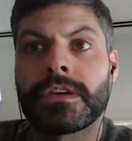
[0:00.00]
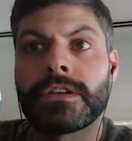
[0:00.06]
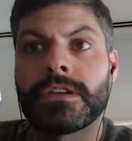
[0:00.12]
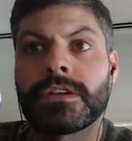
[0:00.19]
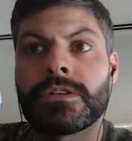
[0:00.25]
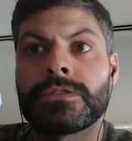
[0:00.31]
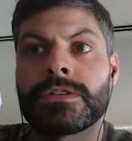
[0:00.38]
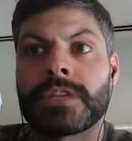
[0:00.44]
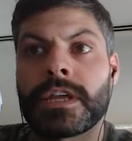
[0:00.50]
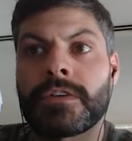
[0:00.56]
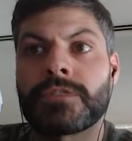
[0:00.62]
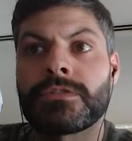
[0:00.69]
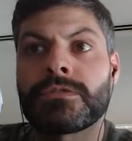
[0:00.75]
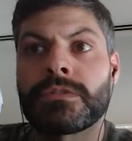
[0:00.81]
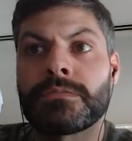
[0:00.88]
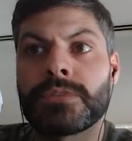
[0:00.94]
Nodes
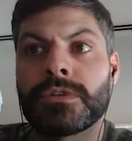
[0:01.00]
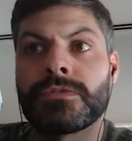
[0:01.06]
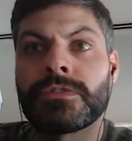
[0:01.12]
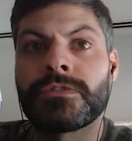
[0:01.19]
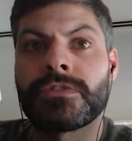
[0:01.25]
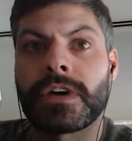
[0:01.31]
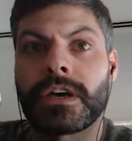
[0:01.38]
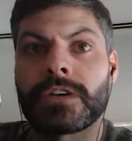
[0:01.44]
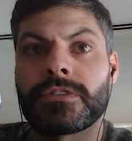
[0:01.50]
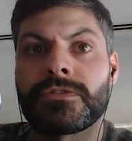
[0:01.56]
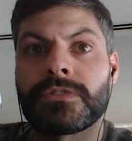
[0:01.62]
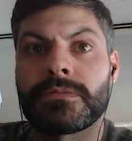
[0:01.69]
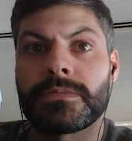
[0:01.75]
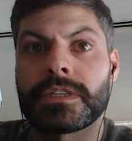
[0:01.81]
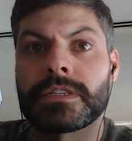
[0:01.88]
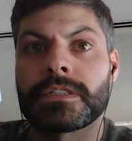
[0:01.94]
never remove a value
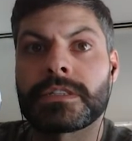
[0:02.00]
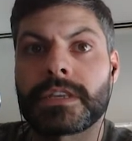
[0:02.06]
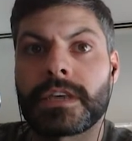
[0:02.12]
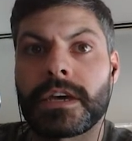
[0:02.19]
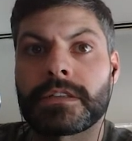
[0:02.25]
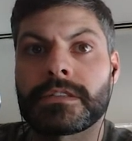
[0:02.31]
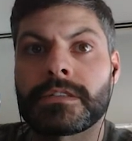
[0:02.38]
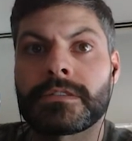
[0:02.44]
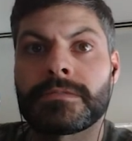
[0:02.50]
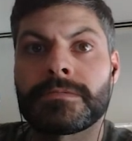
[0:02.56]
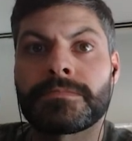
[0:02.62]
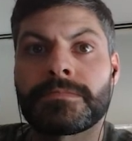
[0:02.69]
from these sets.